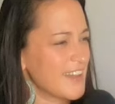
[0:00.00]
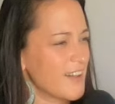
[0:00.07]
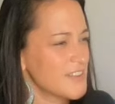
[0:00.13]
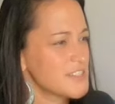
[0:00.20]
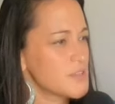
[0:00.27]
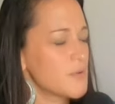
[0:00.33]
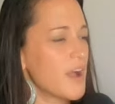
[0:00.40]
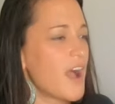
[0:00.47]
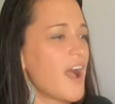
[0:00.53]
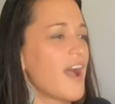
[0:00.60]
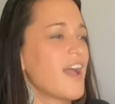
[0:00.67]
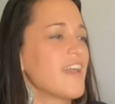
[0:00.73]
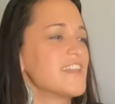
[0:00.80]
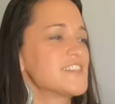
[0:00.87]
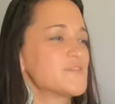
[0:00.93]
Also,
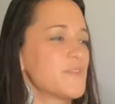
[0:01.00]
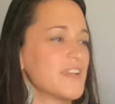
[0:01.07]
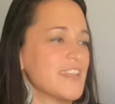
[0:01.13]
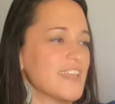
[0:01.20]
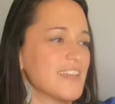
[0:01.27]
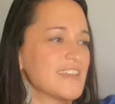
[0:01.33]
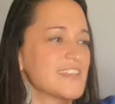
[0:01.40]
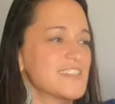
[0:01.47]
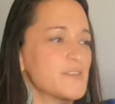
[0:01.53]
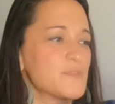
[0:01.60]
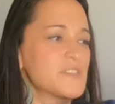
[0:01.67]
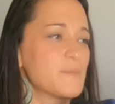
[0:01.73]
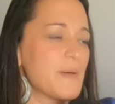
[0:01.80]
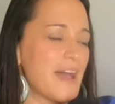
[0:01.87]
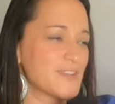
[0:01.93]
it's funny because it
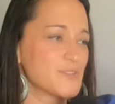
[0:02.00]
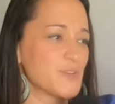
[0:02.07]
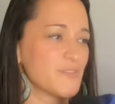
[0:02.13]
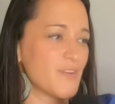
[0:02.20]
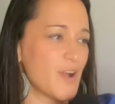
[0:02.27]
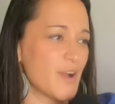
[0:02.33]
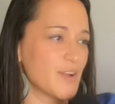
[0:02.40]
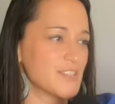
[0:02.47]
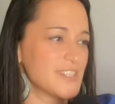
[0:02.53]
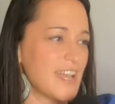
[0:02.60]
was a Bachelor of Arts.